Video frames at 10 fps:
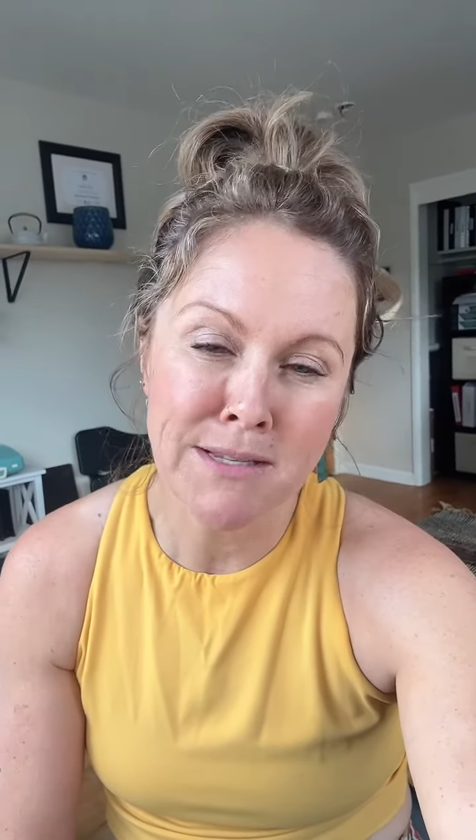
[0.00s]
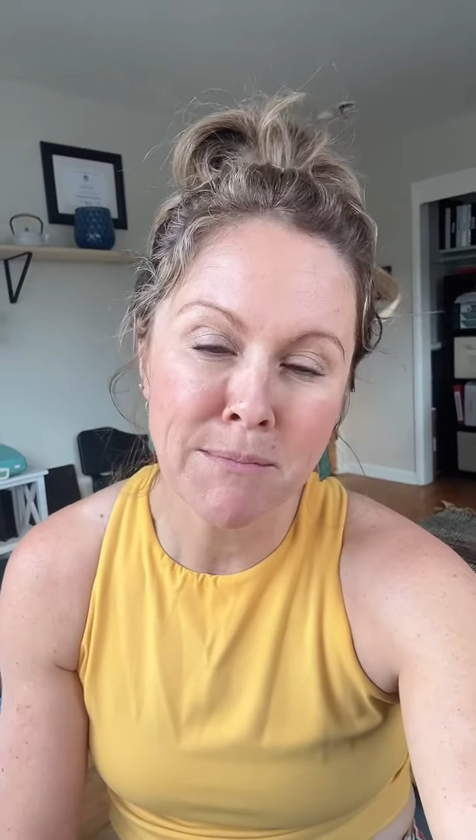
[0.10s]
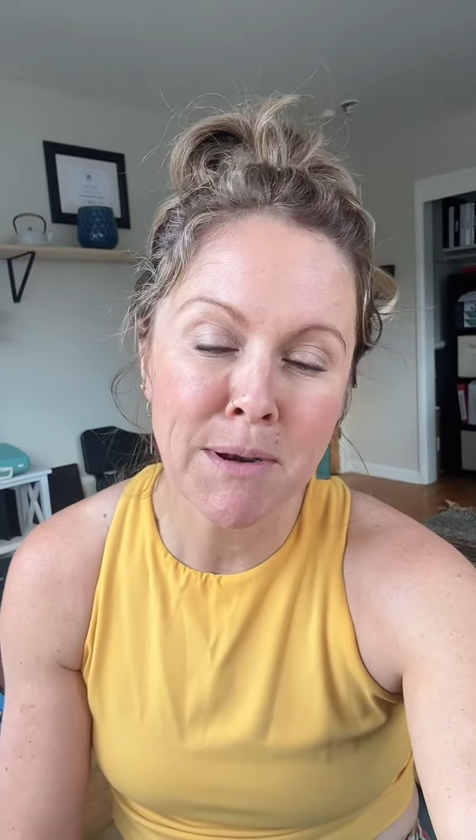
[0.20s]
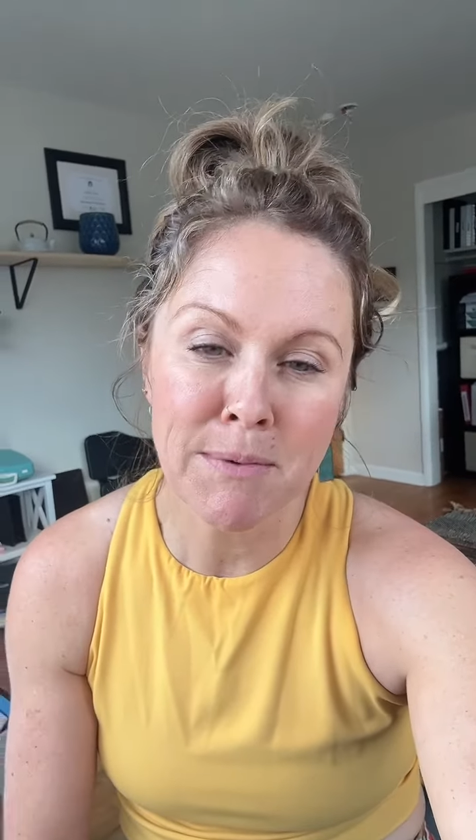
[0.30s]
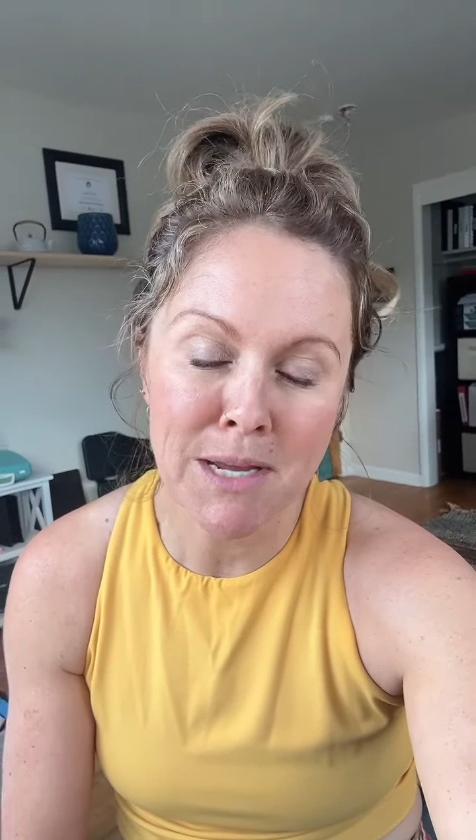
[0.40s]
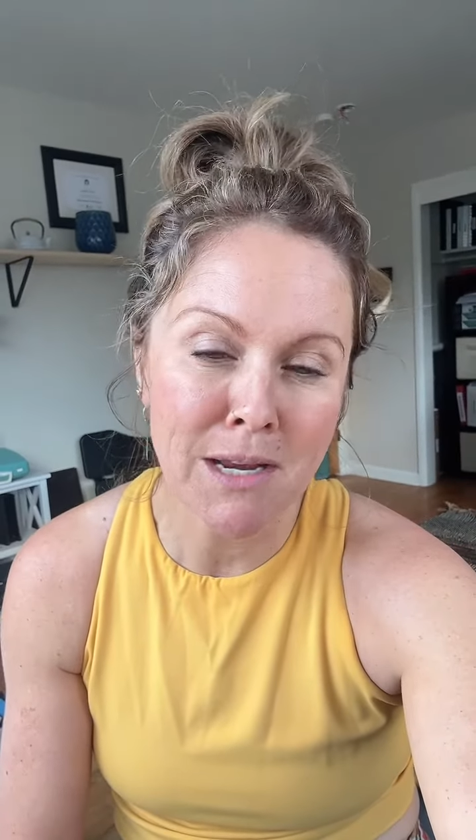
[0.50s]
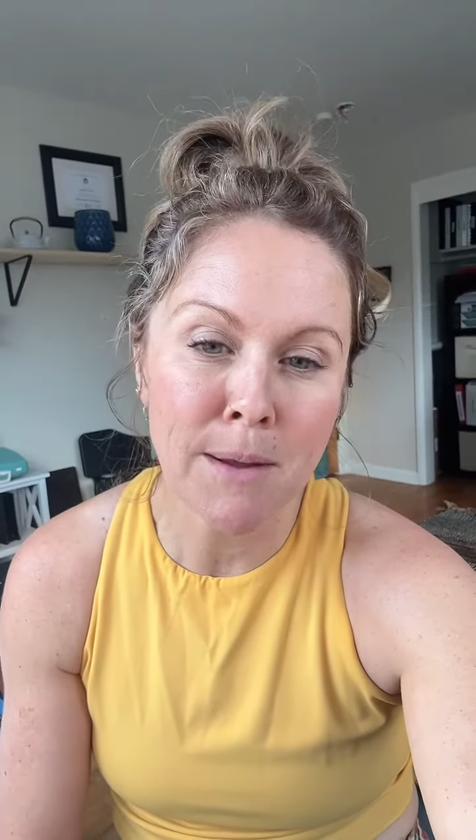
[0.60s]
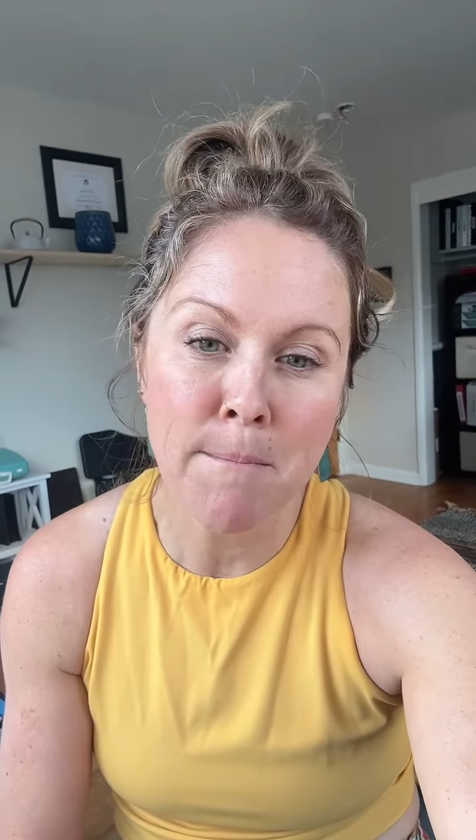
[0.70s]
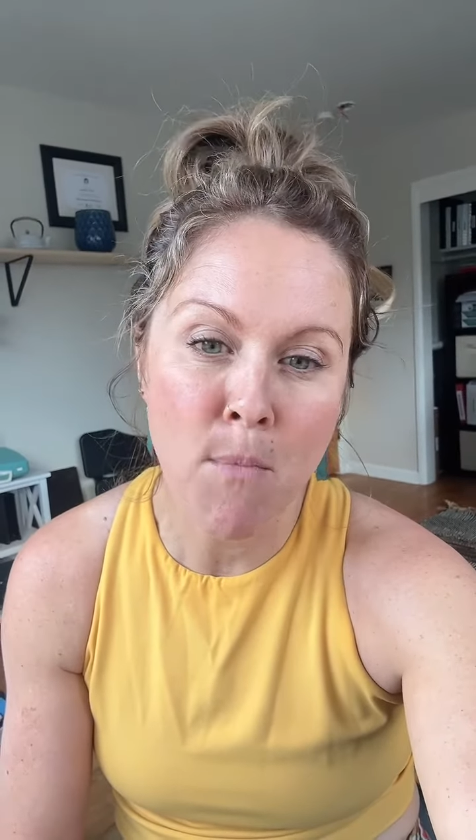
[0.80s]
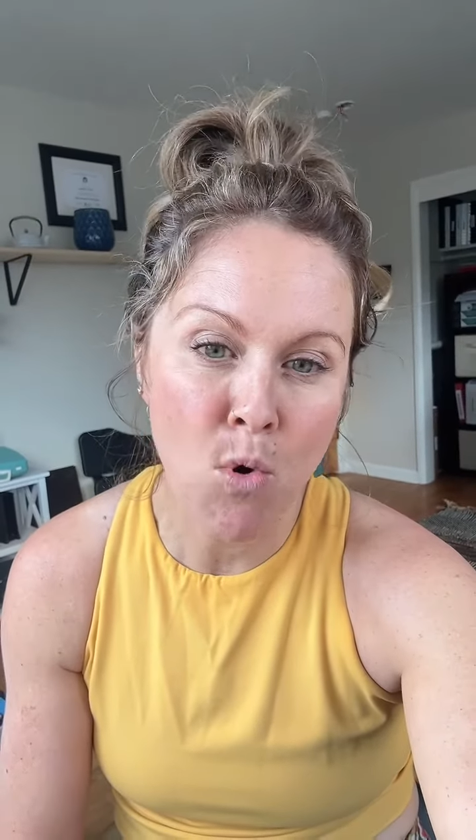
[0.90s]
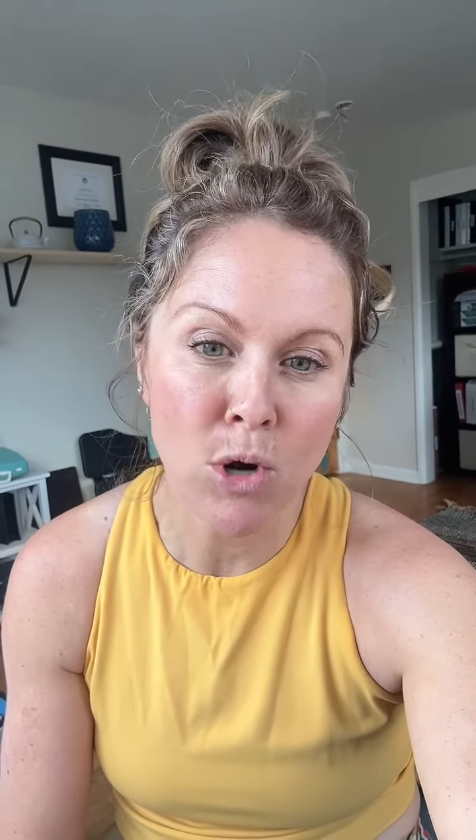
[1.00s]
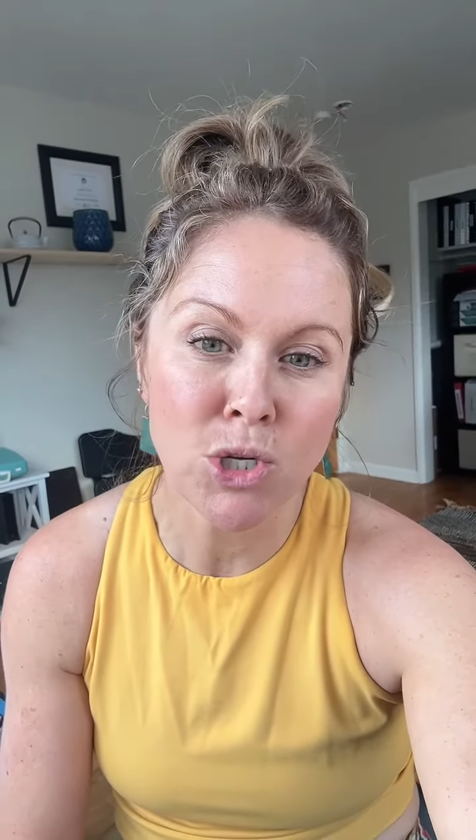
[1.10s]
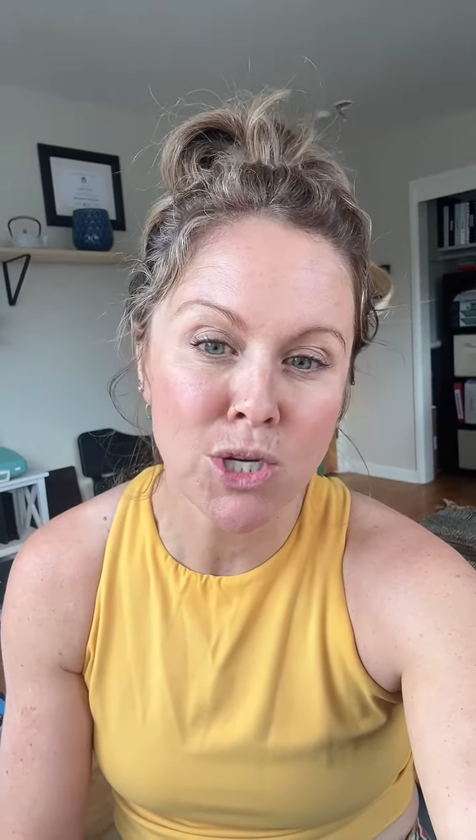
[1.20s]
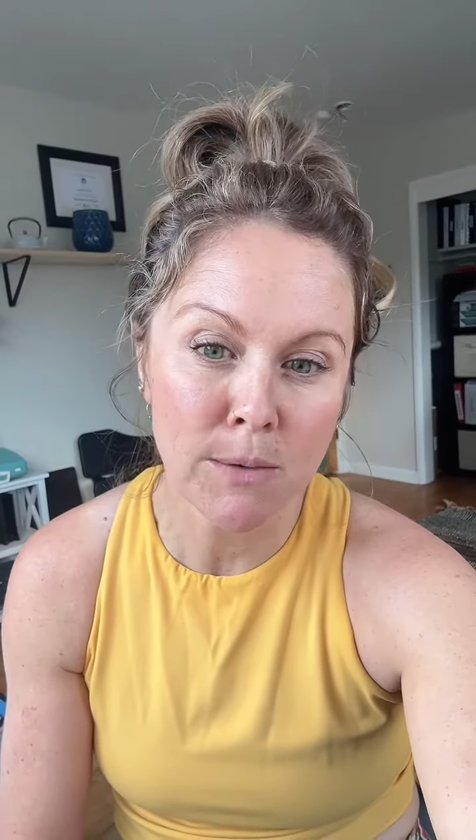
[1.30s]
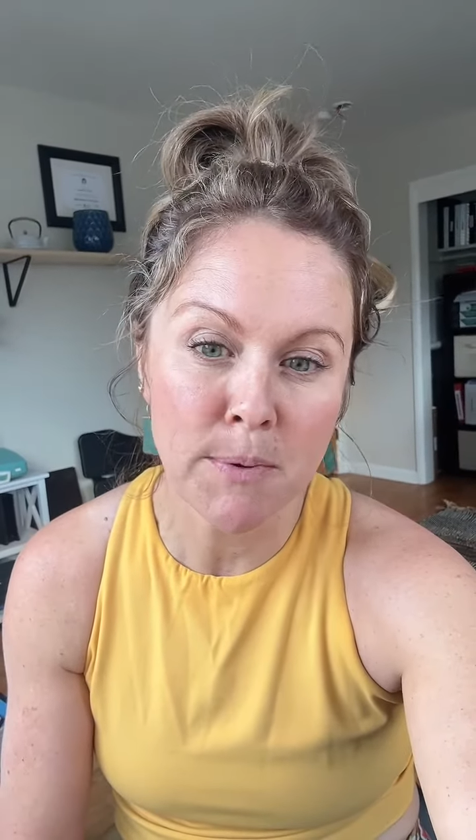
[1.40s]
I'm going to be eating more
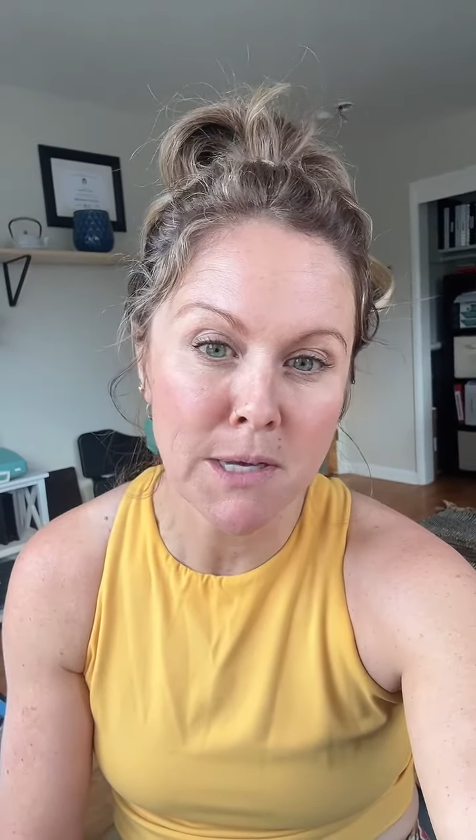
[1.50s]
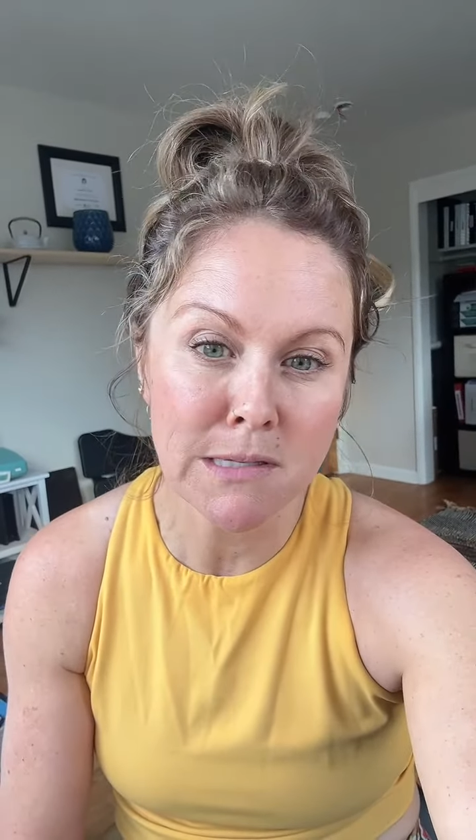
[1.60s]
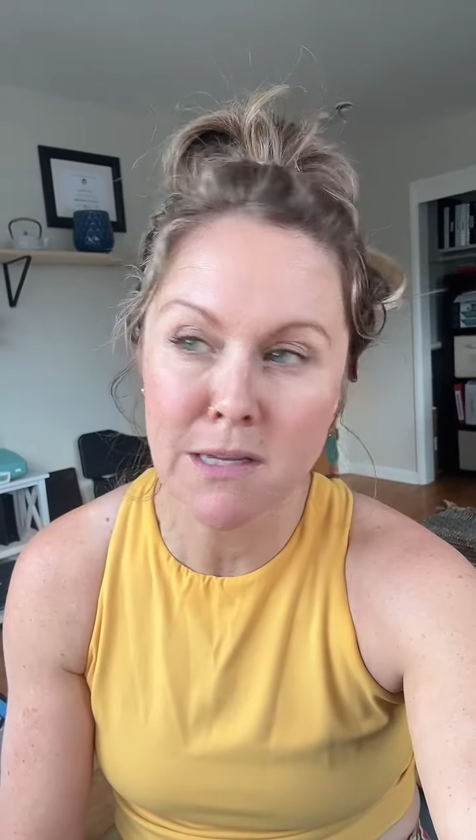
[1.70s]
chickpeas.